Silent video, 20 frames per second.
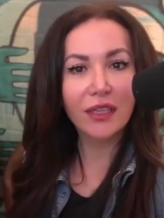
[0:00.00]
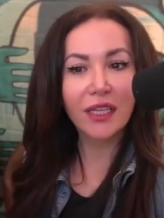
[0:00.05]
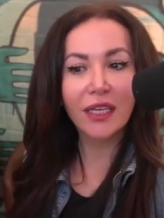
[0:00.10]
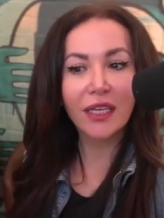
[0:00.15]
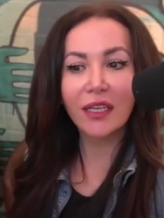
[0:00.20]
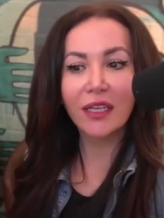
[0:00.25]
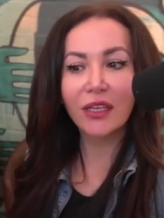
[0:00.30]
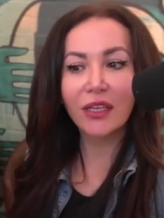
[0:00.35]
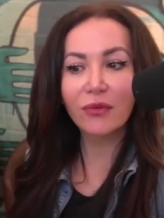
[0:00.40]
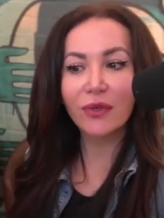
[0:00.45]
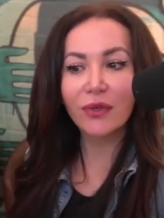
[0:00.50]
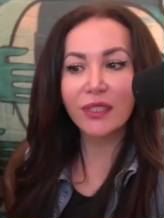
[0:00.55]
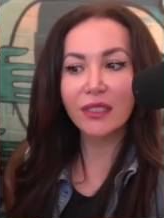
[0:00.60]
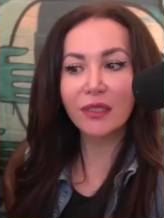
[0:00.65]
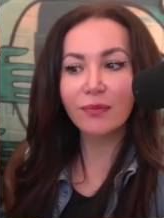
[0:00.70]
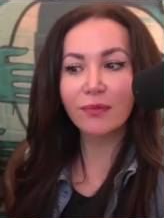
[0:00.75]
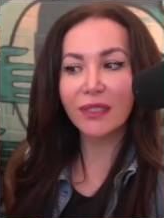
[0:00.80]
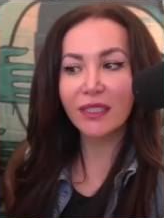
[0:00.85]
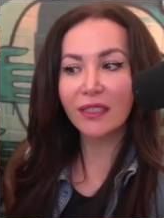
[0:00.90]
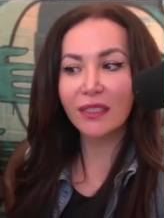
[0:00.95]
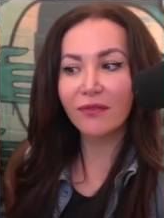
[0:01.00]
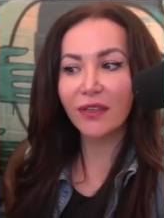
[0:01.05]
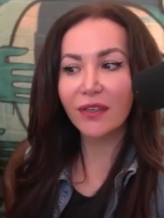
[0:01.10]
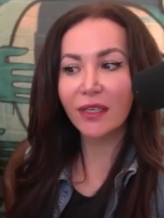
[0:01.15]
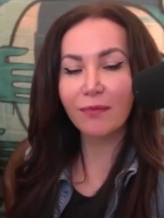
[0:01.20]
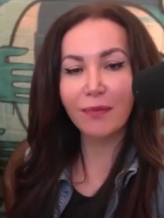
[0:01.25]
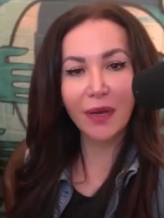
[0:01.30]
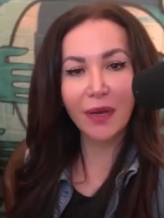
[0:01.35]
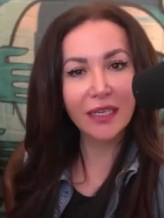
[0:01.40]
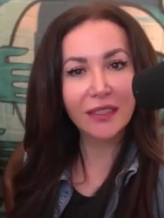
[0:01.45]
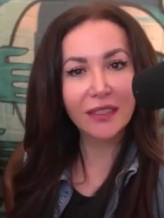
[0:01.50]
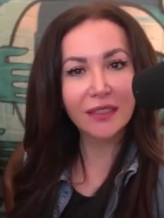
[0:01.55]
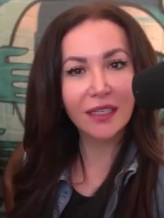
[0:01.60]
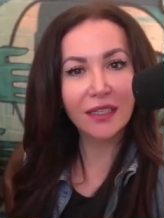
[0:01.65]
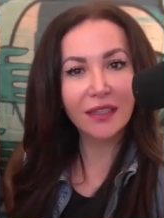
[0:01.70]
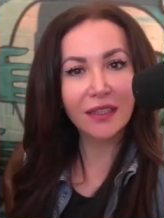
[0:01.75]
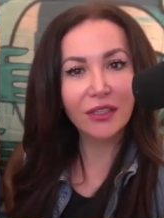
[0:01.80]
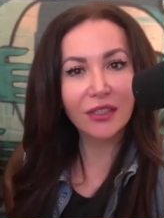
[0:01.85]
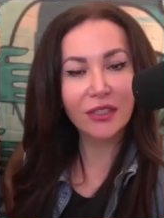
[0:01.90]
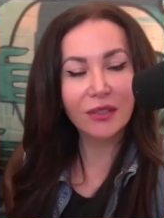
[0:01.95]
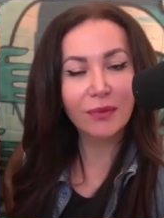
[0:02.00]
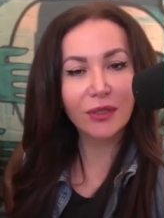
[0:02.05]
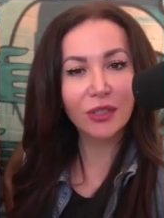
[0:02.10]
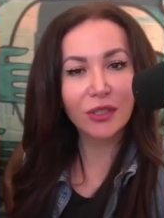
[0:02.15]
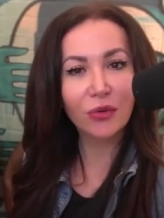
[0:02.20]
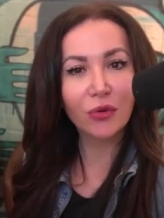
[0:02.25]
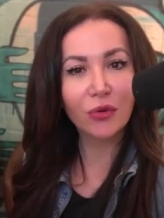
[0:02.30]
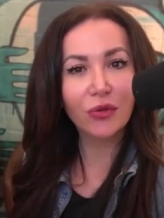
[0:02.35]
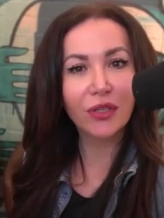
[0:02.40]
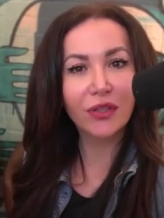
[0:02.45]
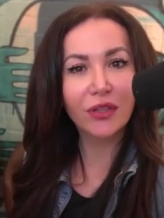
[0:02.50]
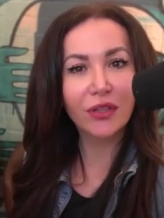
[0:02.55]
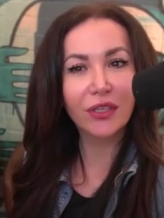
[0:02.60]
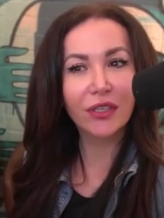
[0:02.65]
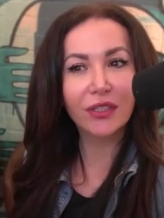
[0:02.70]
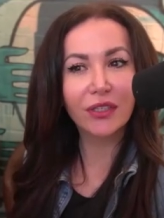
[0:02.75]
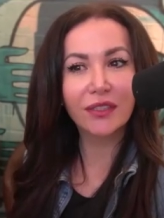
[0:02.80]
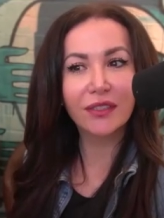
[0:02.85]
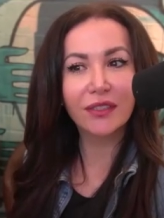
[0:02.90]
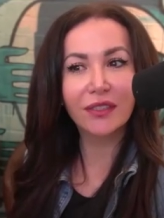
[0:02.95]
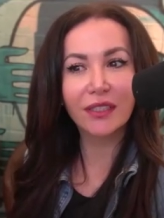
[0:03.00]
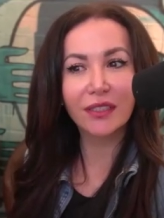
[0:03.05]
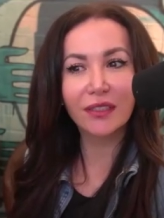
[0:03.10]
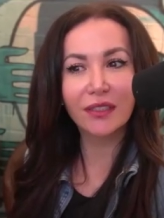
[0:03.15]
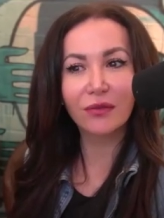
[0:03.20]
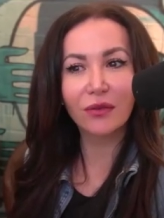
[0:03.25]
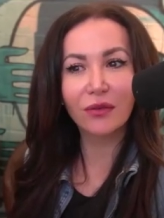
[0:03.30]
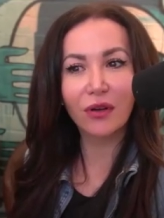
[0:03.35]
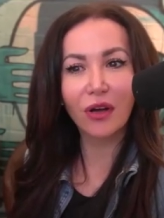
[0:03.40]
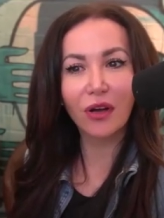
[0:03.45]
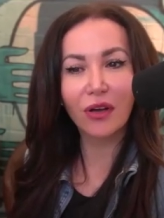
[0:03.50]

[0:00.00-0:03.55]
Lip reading: And then there was a specific base that there's been told that there's this